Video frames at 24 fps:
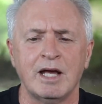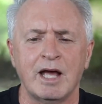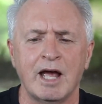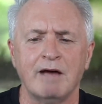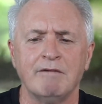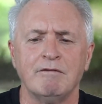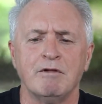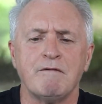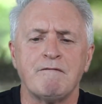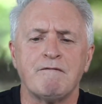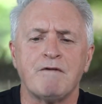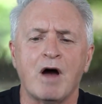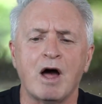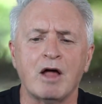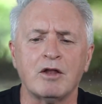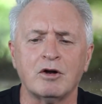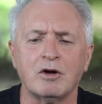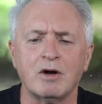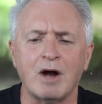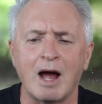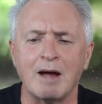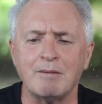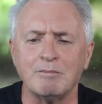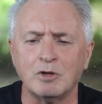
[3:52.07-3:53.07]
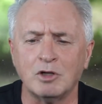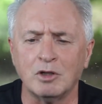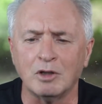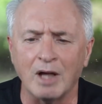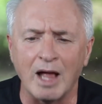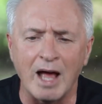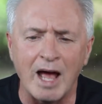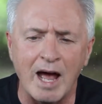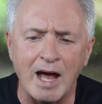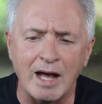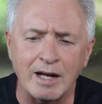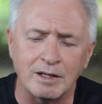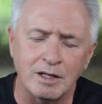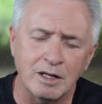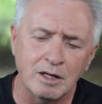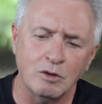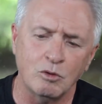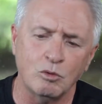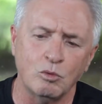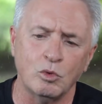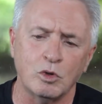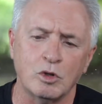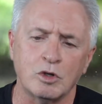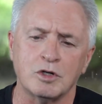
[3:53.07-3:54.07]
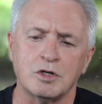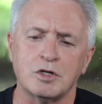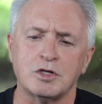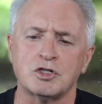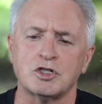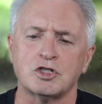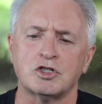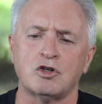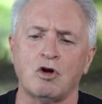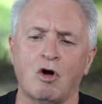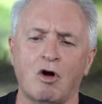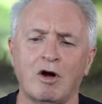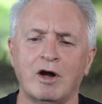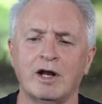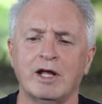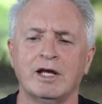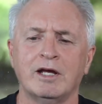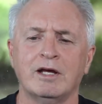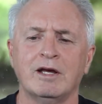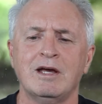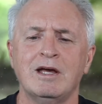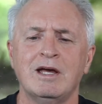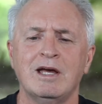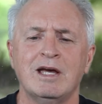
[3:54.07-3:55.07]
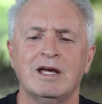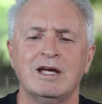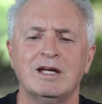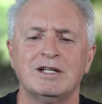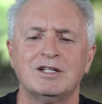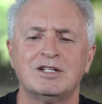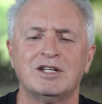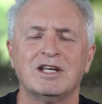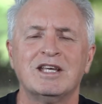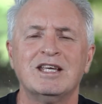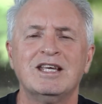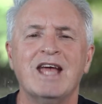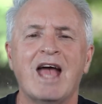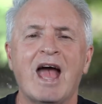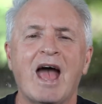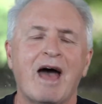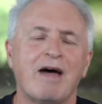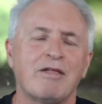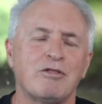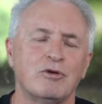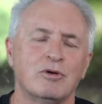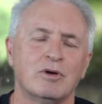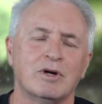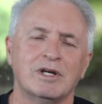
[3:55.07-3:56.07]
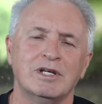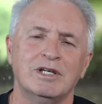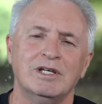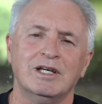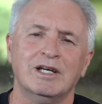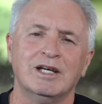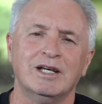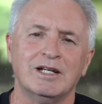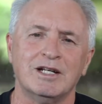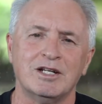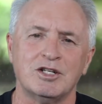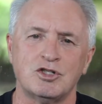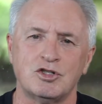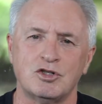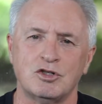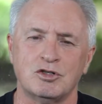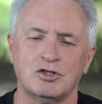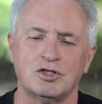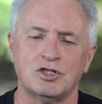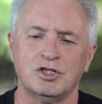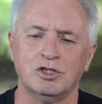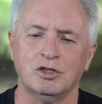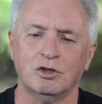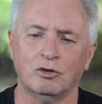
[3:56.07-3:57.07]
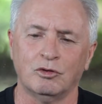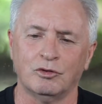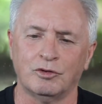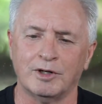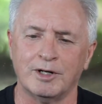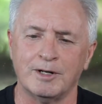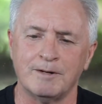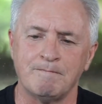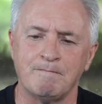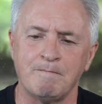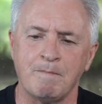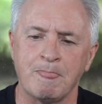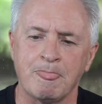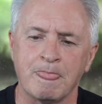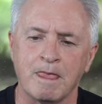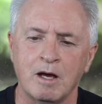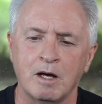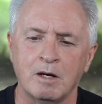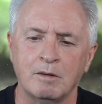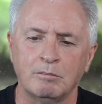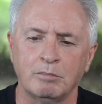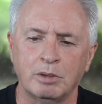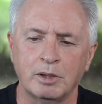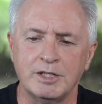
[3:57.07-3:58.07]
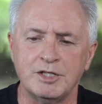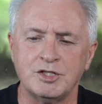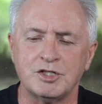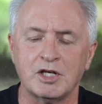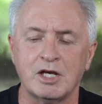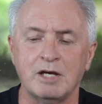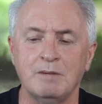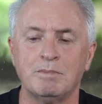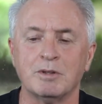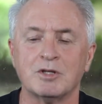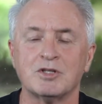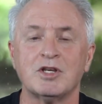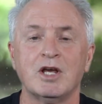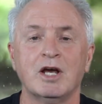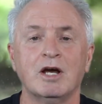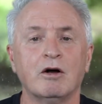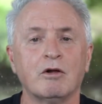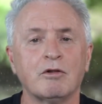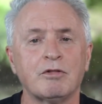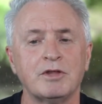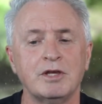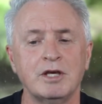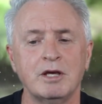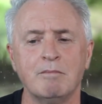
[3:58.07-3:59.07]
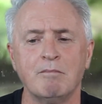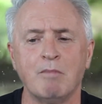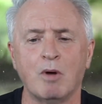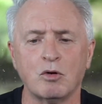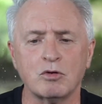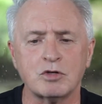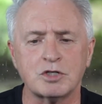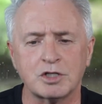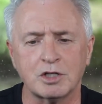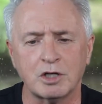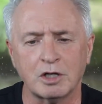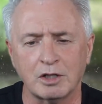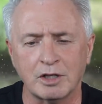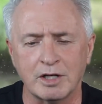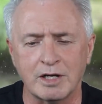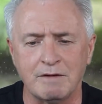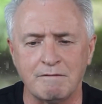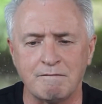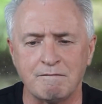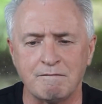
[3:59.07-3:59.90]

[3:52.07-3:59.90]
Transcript: Heavenly Father, I'm glad we're starting to gather again as your children. Please keep us healthy emotionally,